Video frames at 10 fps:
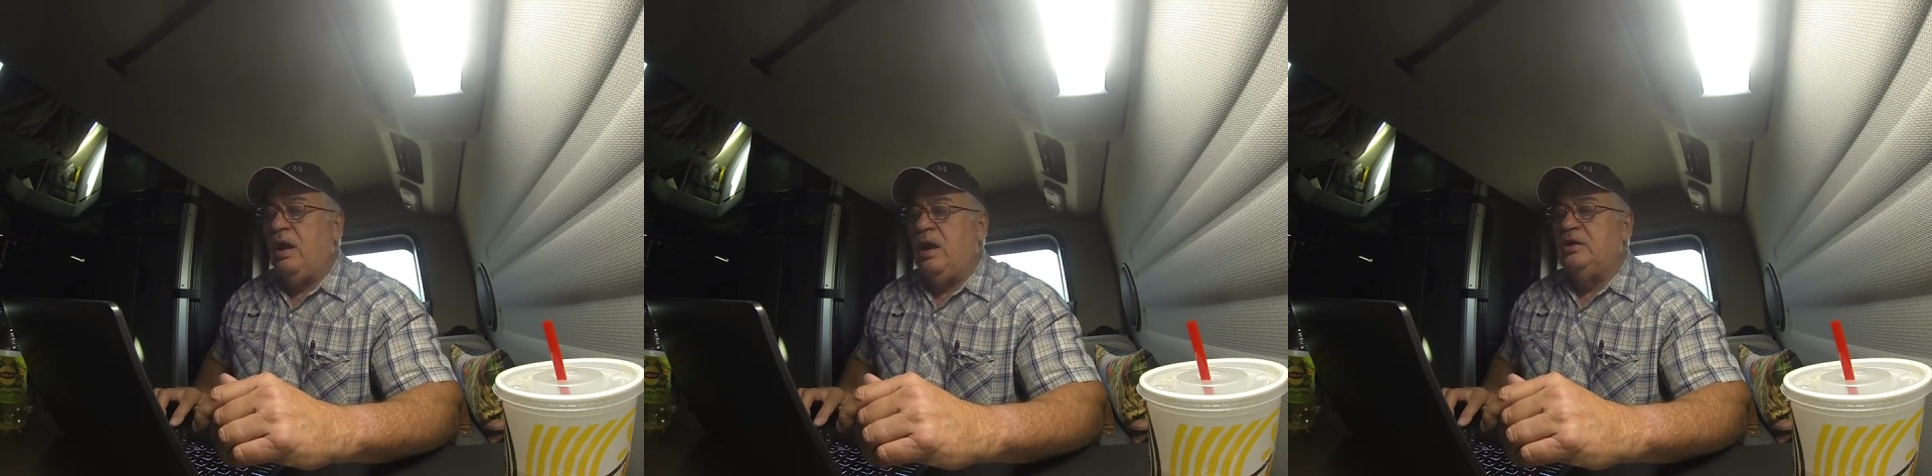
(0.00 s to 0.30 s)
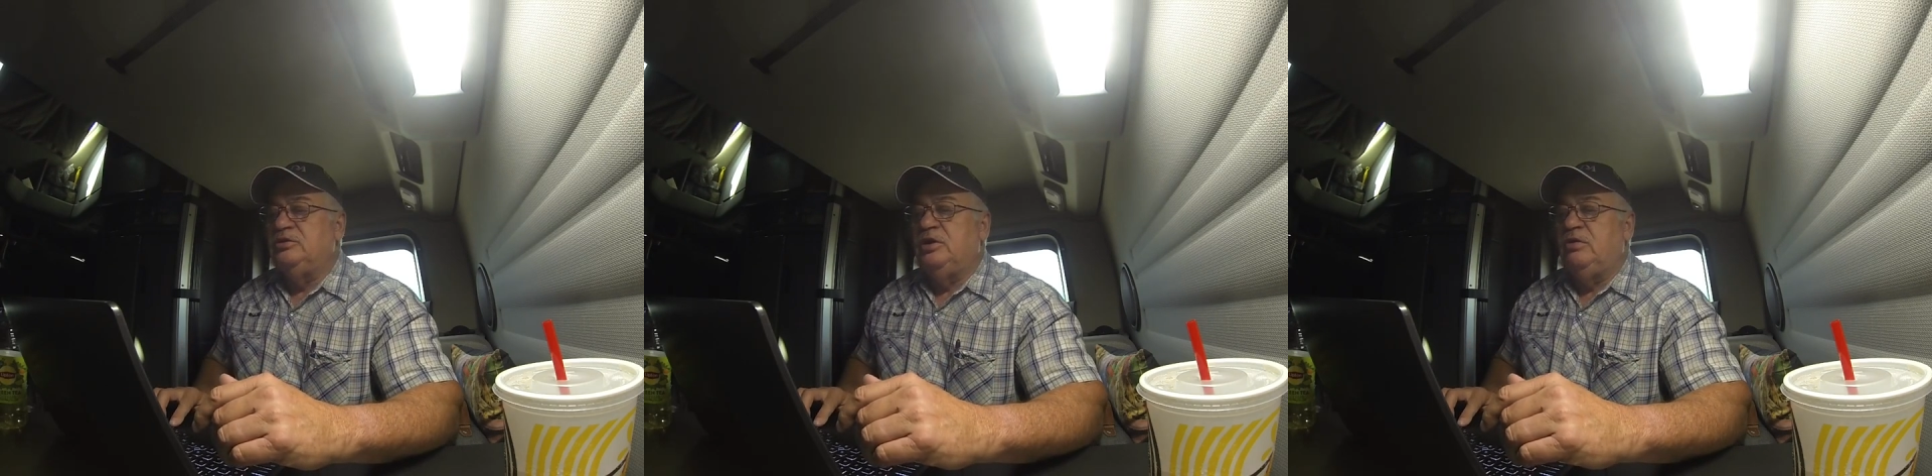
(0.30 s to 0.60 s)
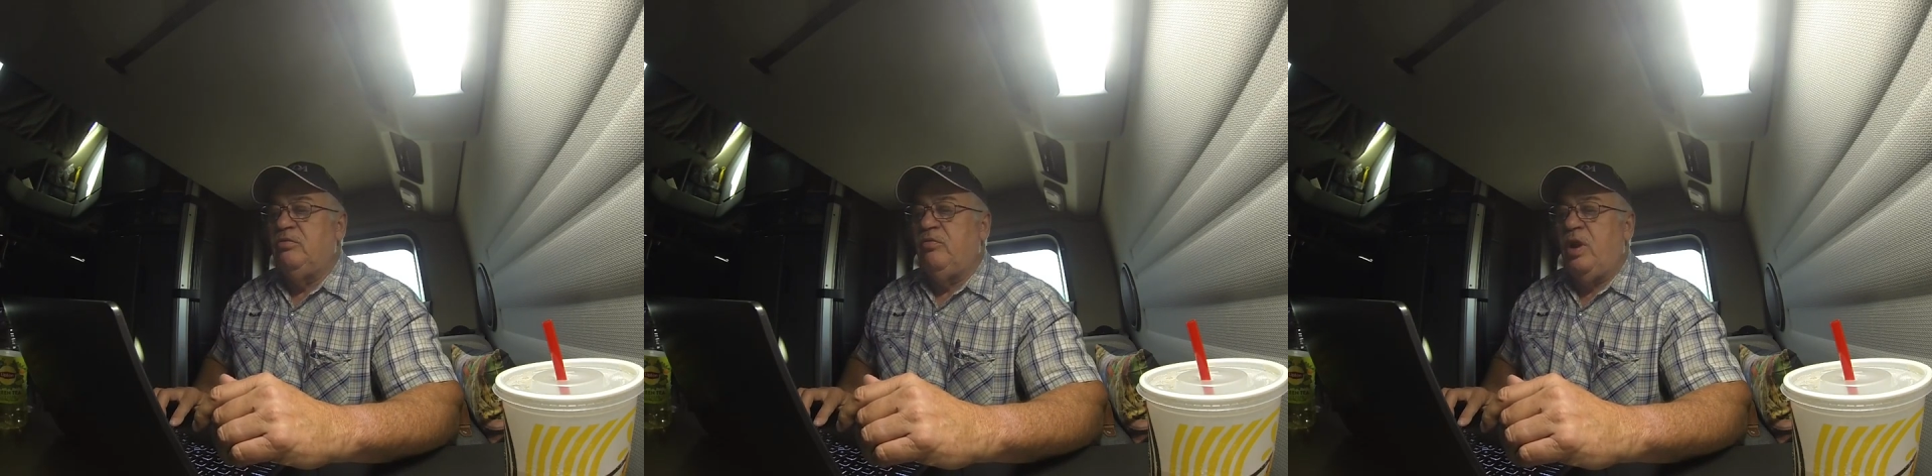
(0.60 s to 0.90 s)
as it
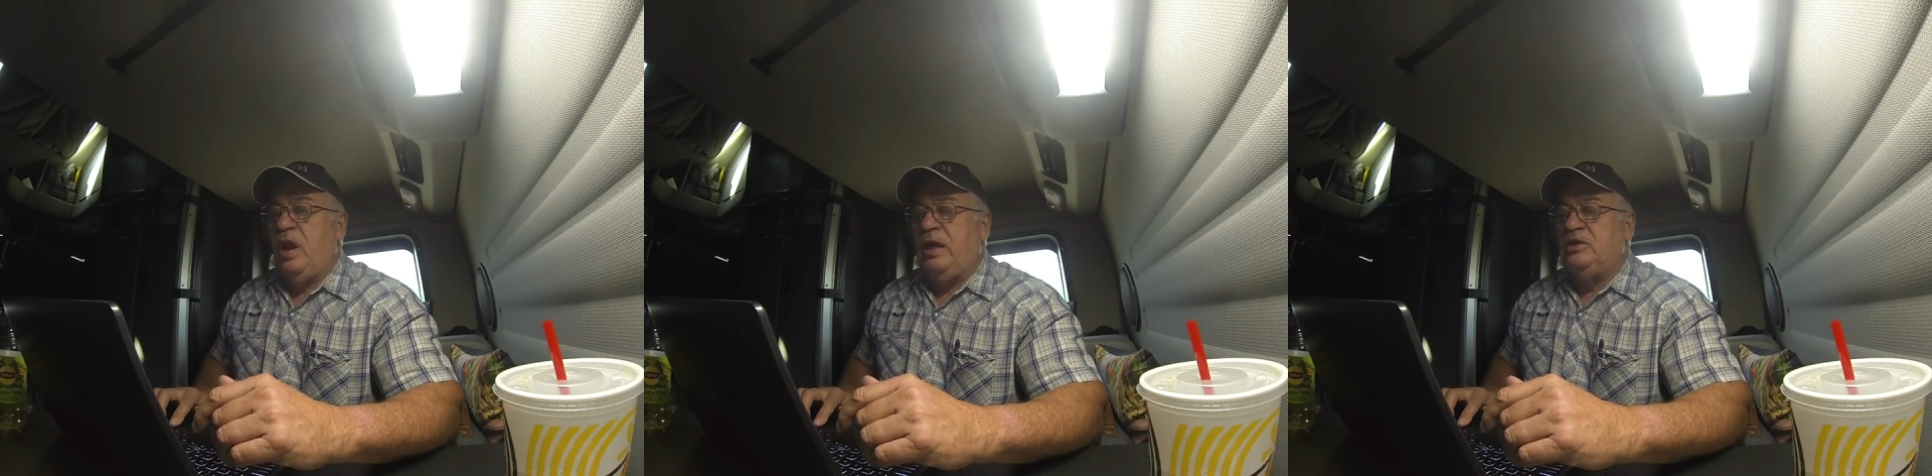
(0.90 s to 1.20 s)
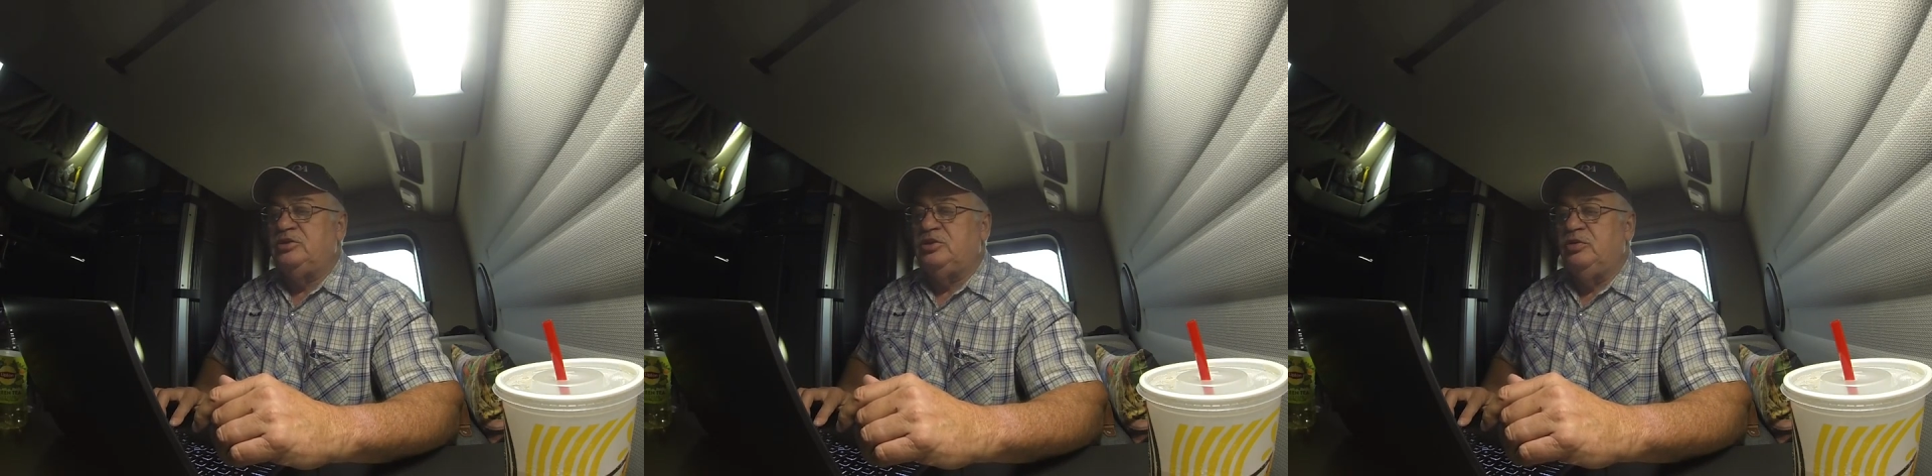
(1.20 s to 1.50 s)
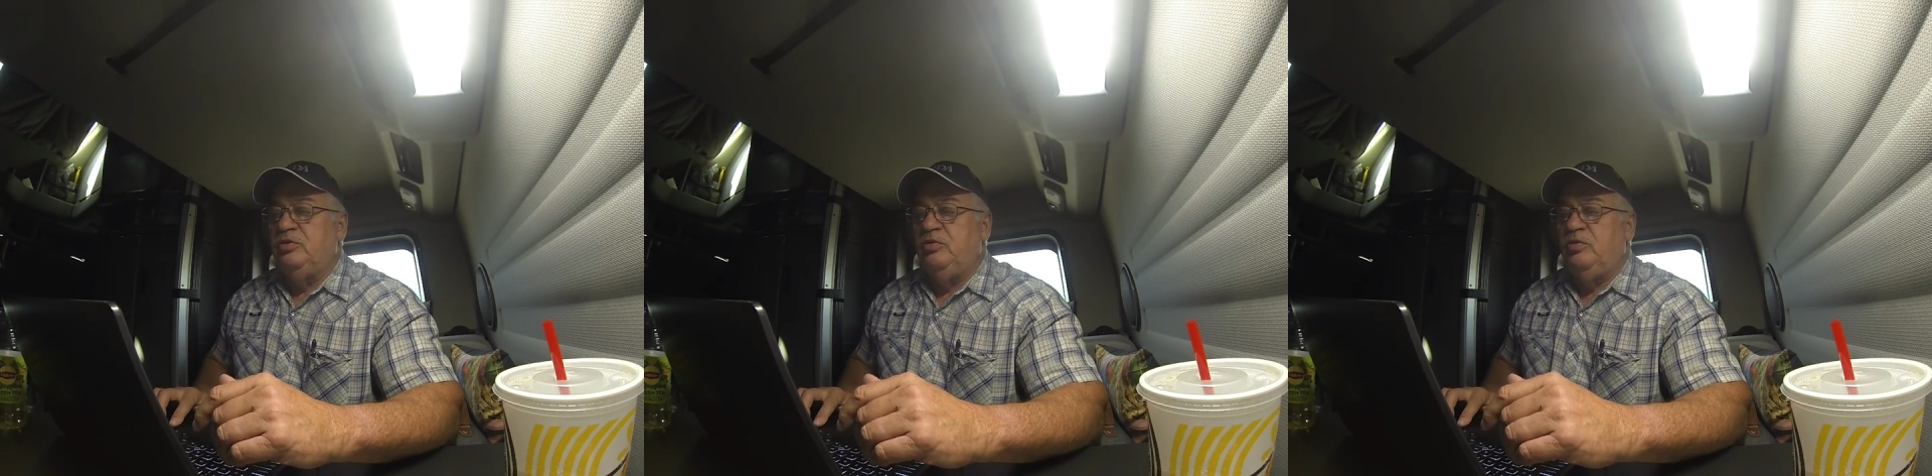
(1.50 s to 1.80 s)
relates
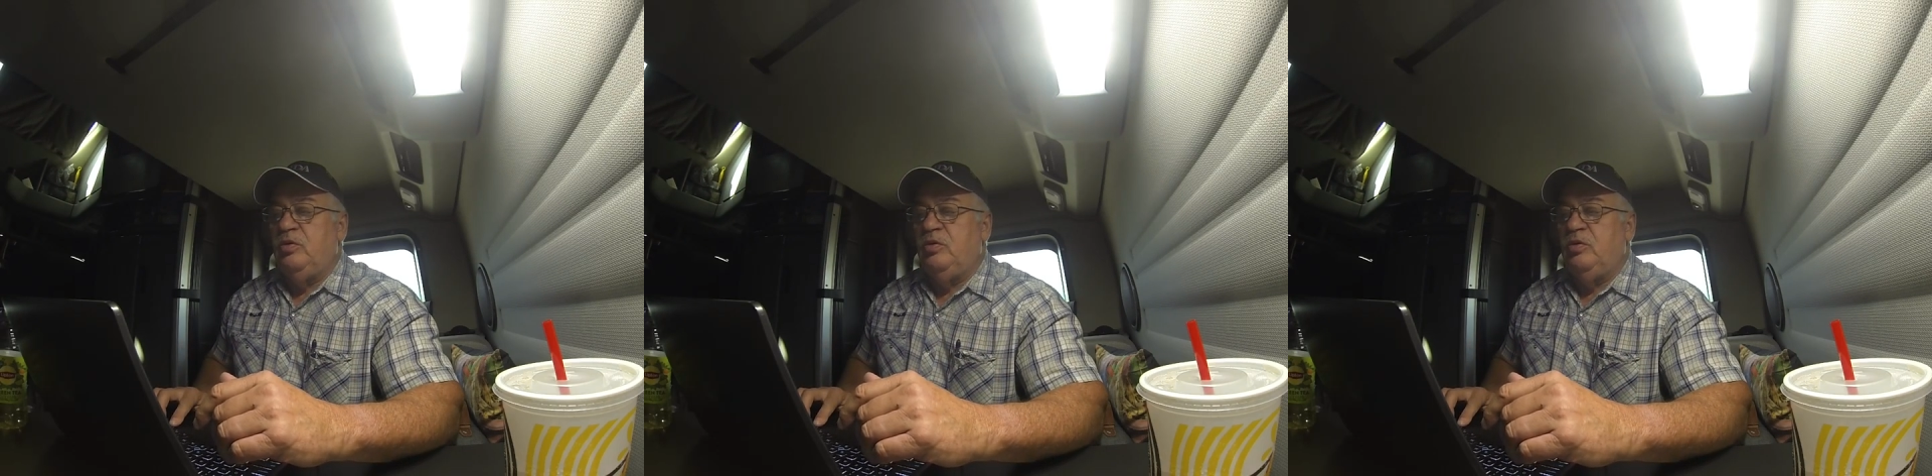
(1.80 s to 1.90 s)
to